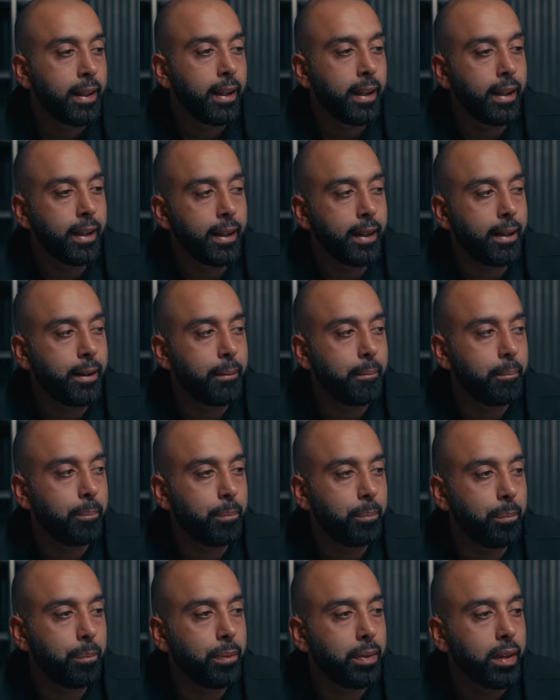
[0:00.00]

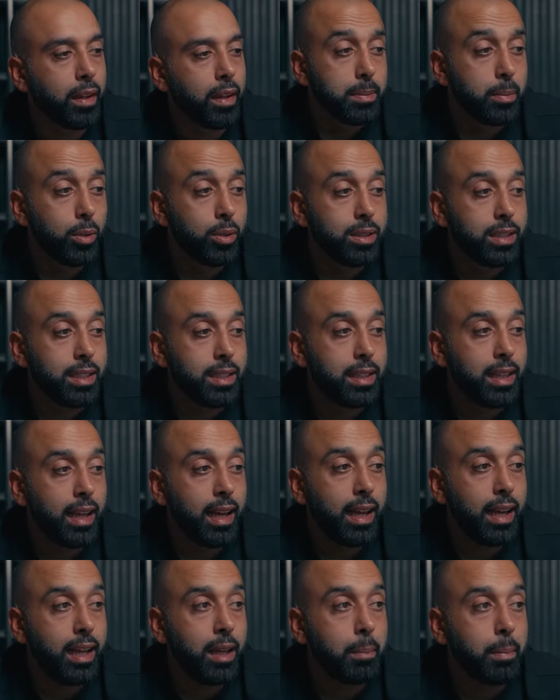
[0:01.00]
Small
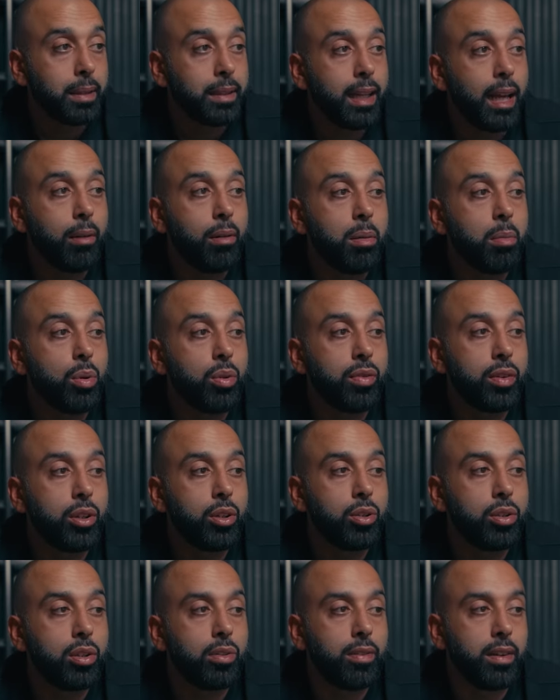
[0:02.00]
CTA, but then you move
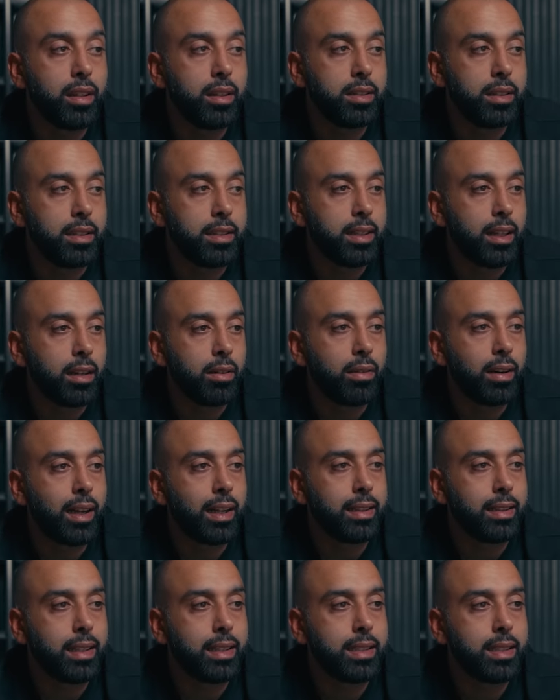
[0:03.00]
into the real detail,
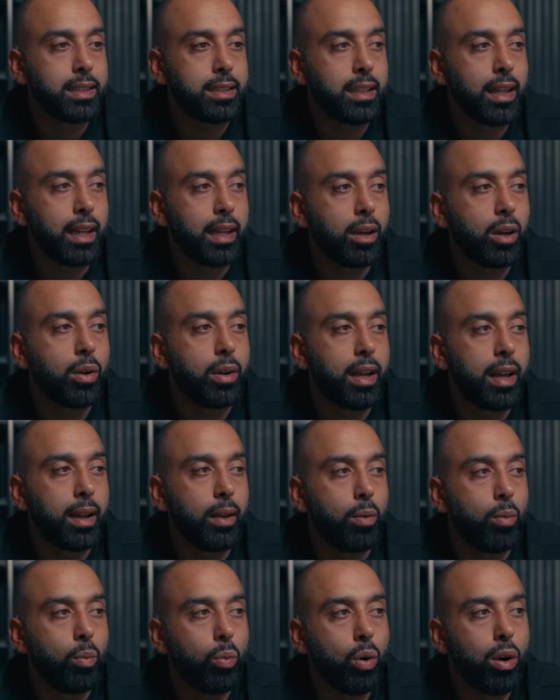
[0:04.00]
right? This is
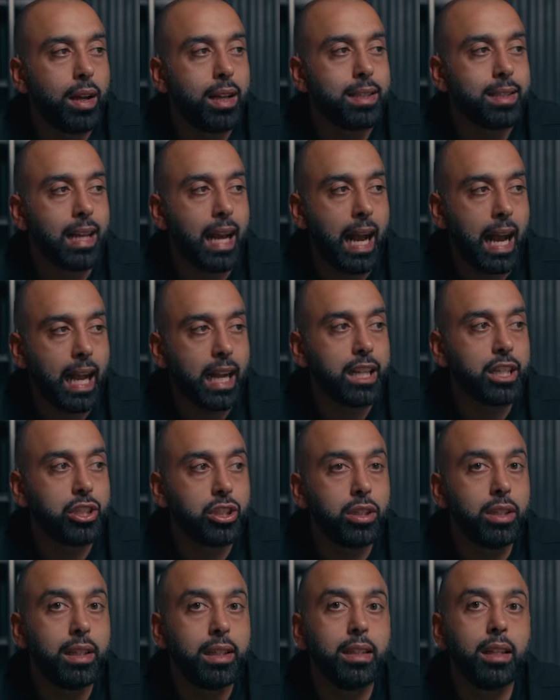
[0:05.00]
okay, what is
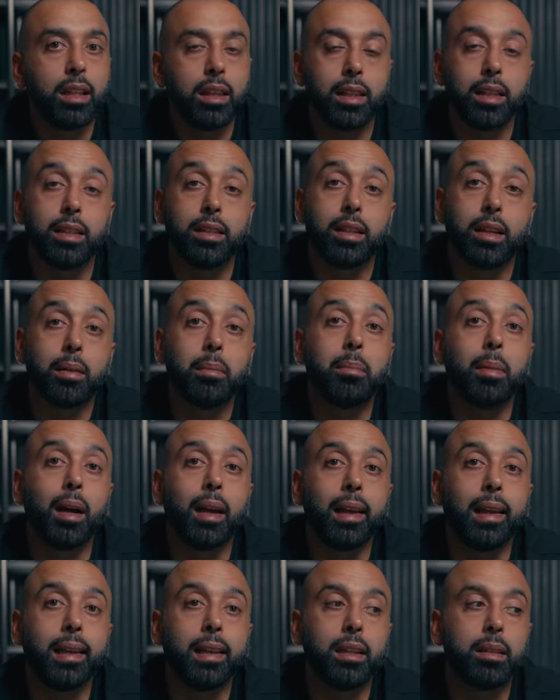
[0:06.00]
actually the thing that I'm
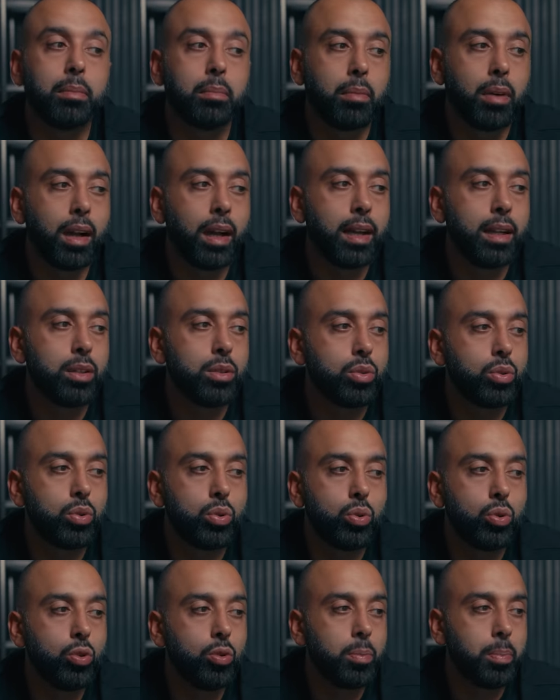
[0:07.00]
buying, right?
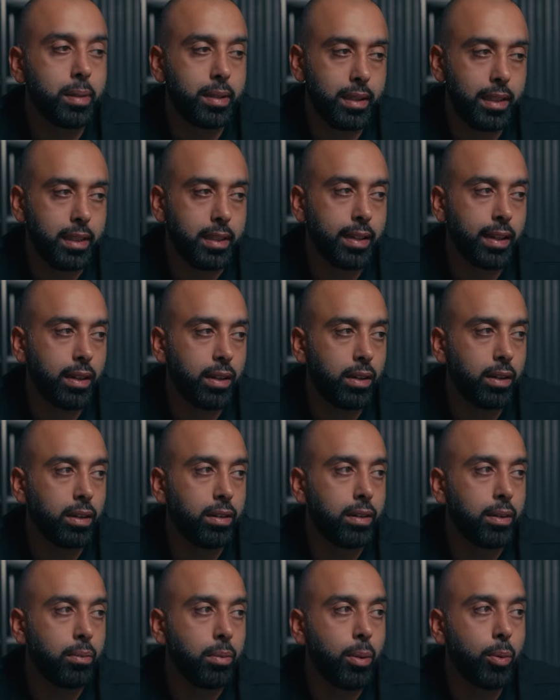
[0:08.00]
Super
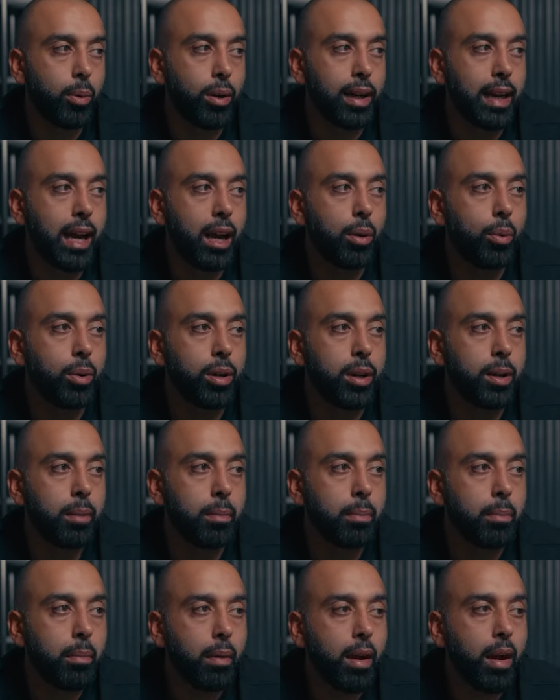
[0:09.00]
detailed. We will now want
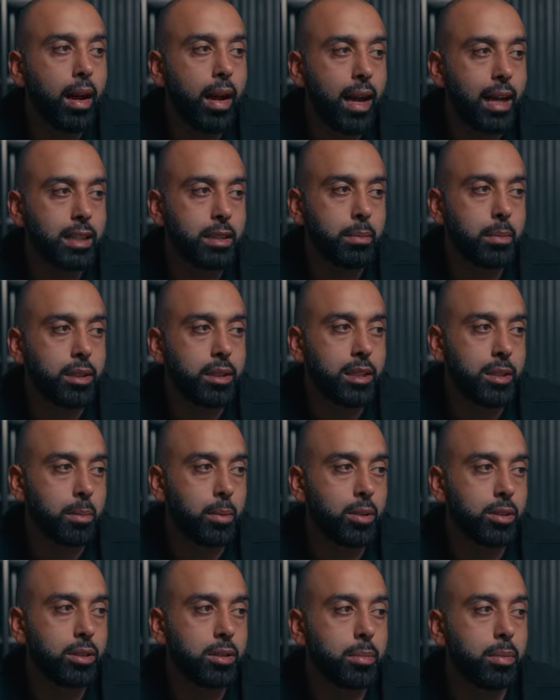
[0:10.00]
to, as much as
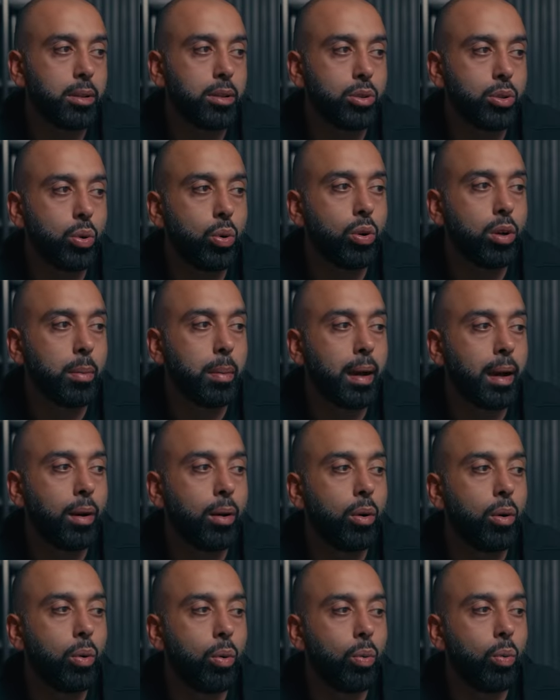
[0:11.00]
possible, talk
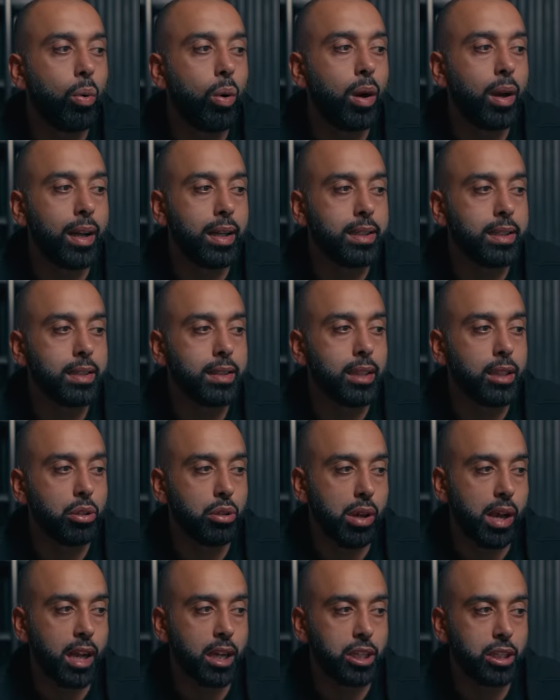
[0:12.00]
about what is it that
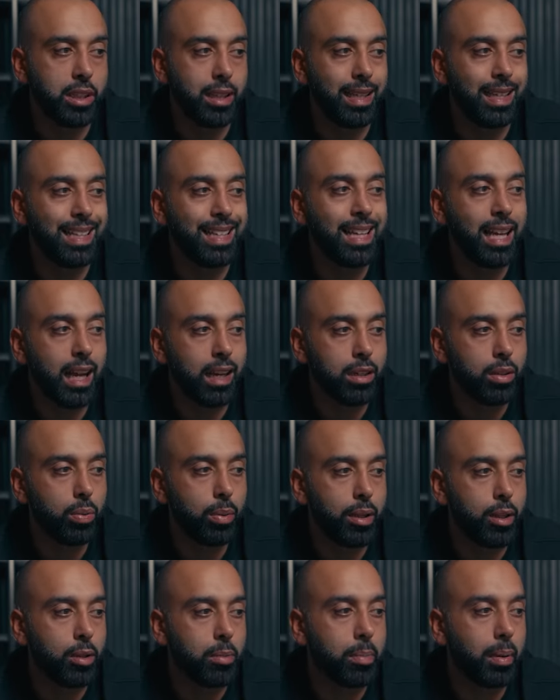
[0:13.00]
you actually get
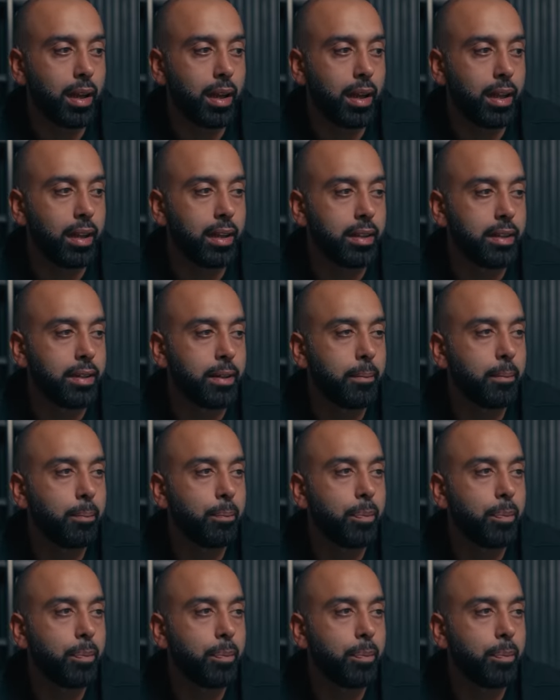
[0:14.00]
when you're buying it.